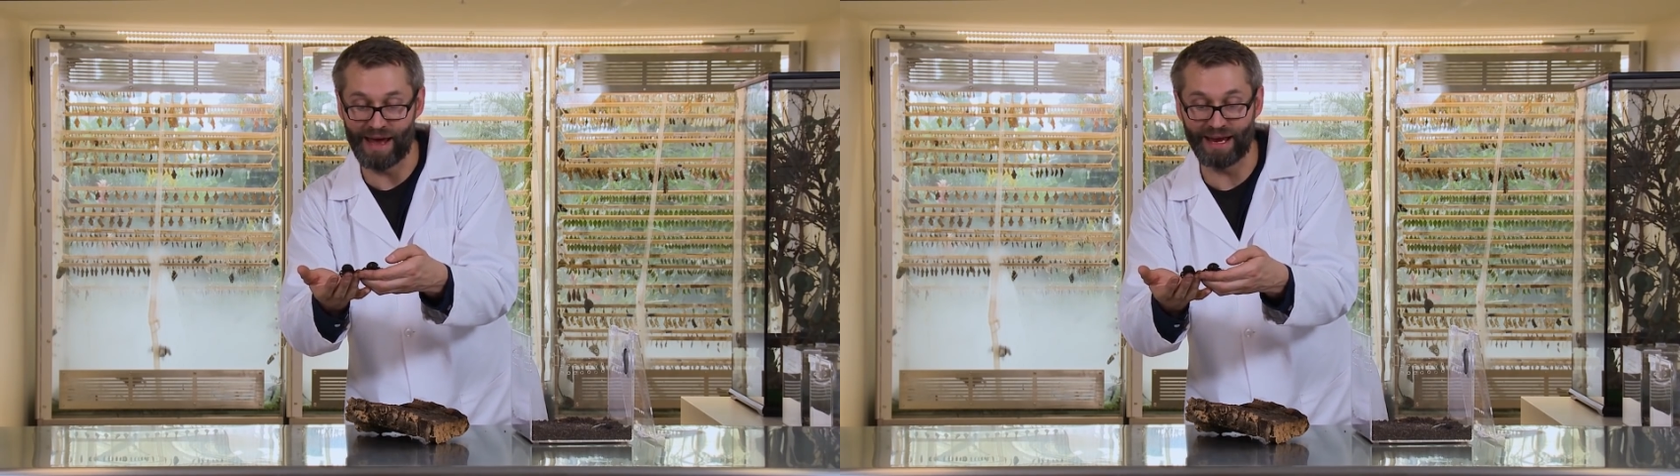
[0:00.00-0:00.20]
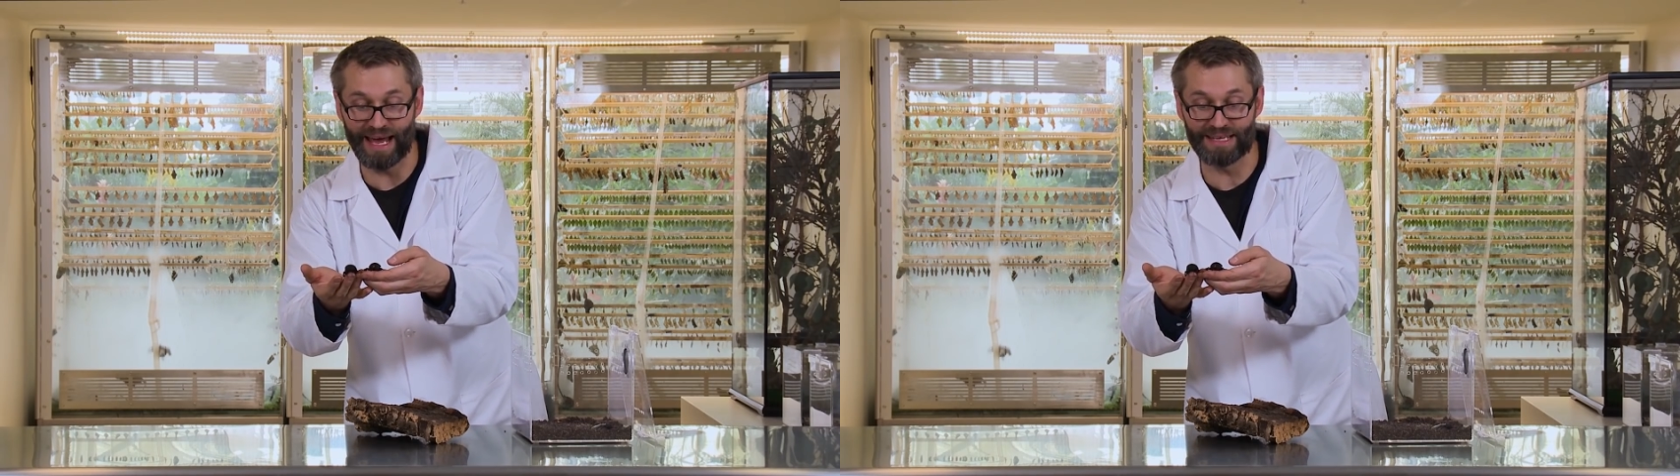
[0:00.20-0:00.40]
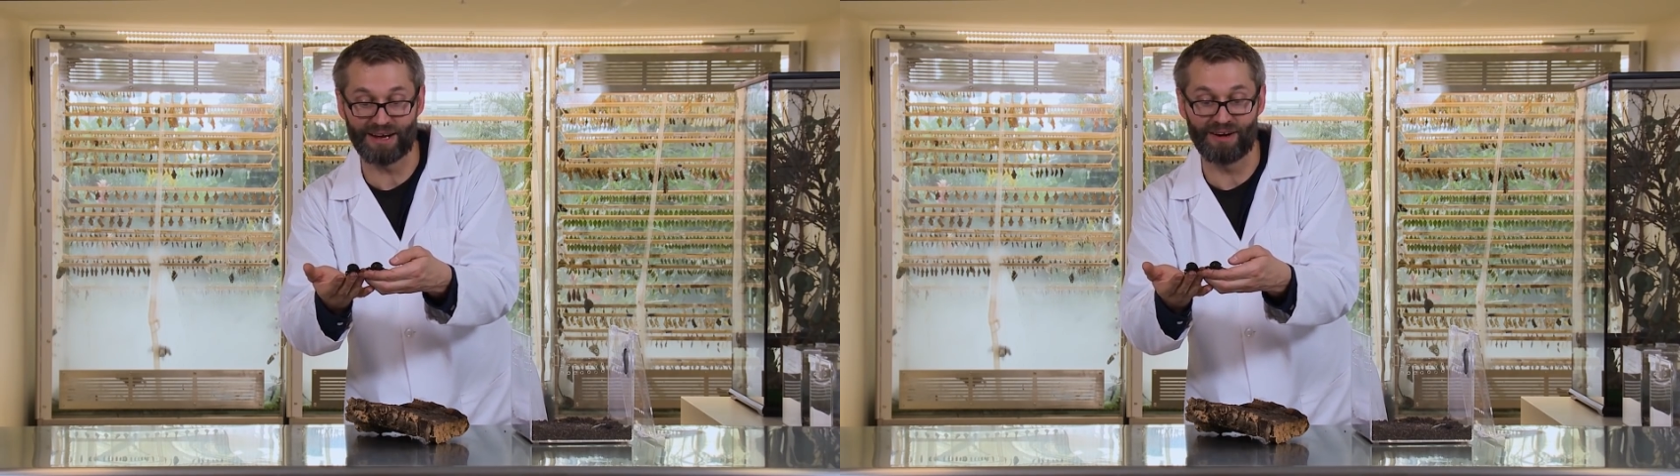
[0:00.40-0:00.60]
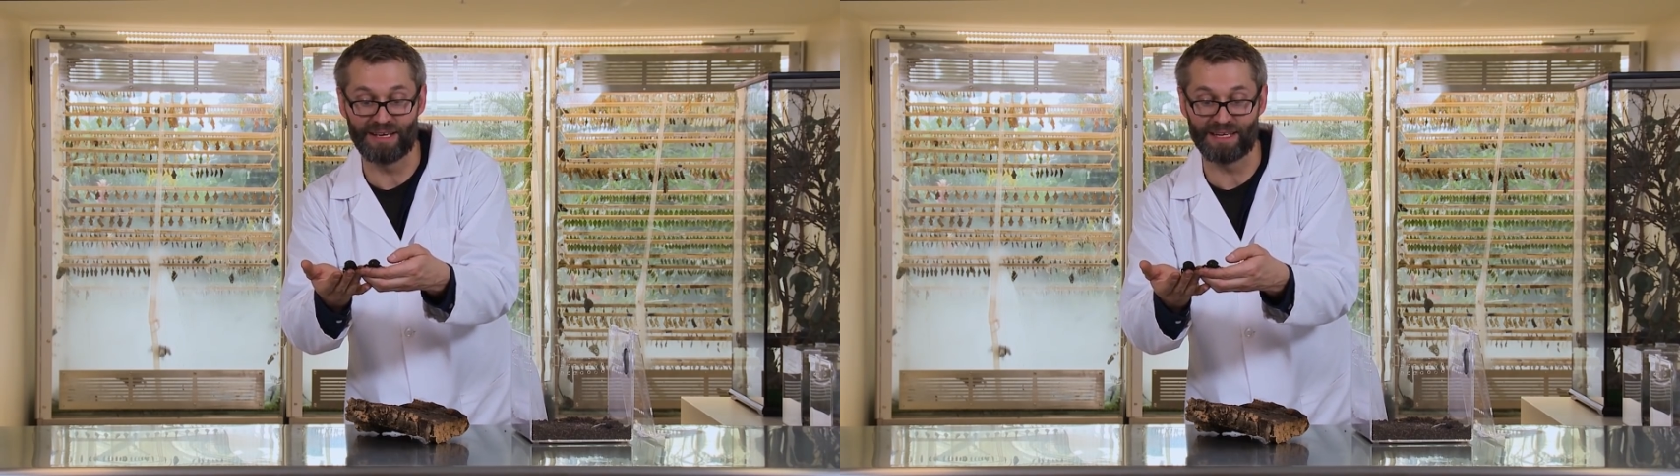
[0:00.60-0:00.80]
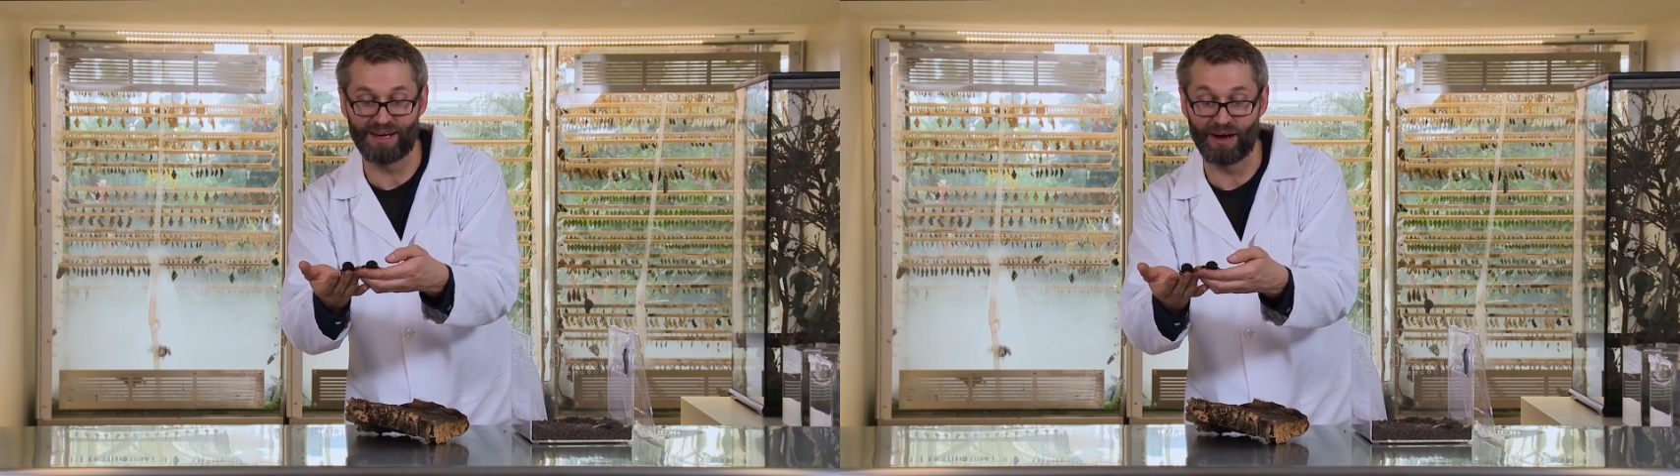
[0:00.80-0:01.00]
Madagascar
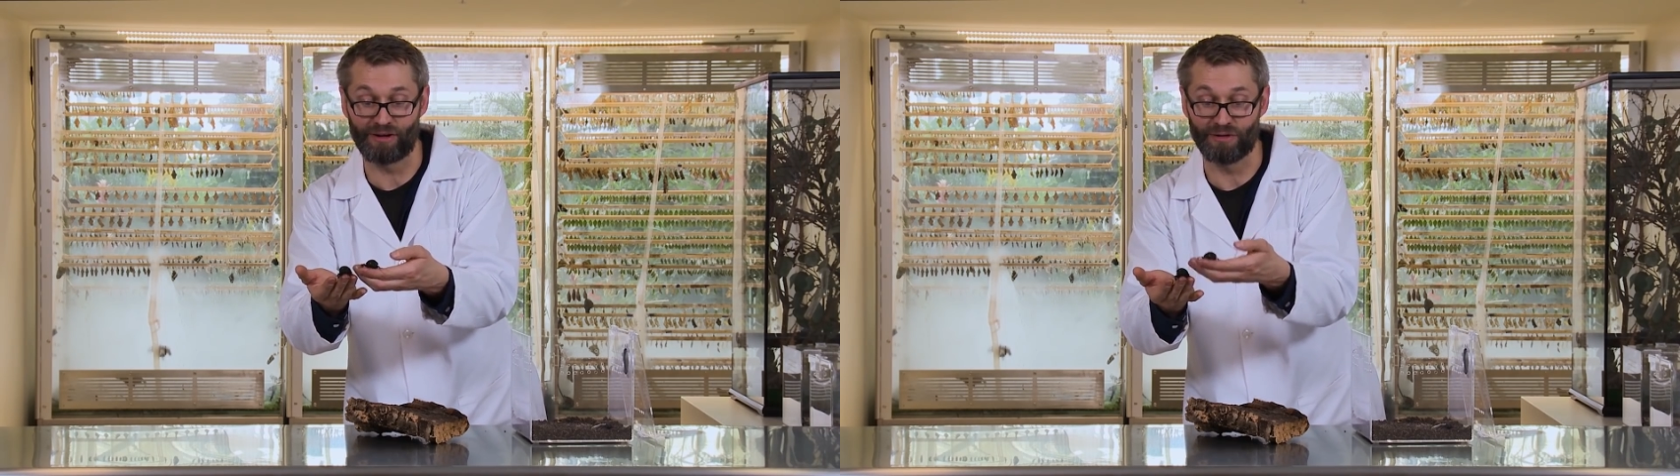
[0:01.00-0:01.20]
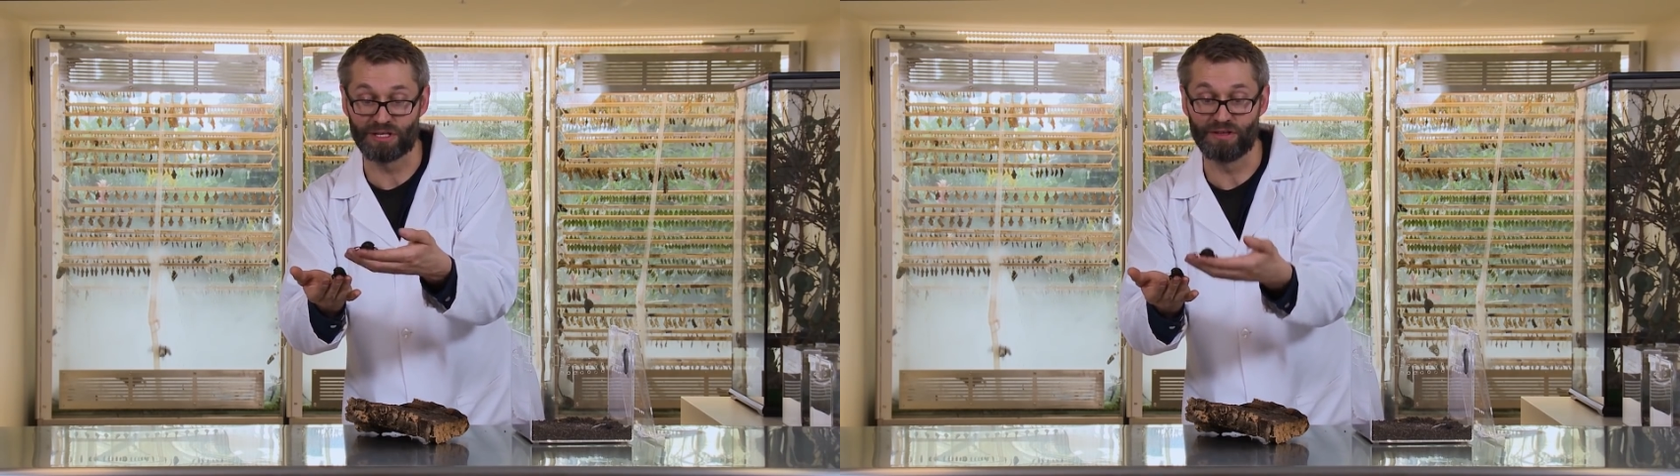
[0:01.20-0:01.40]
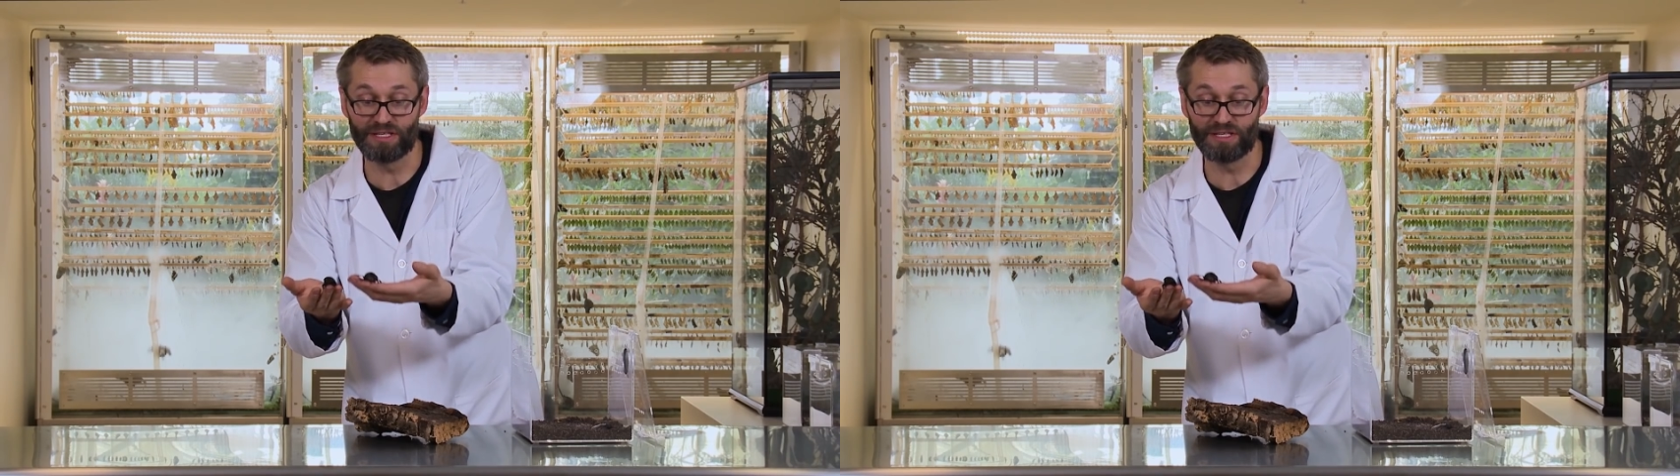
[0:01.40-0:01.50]
hissing cockroach.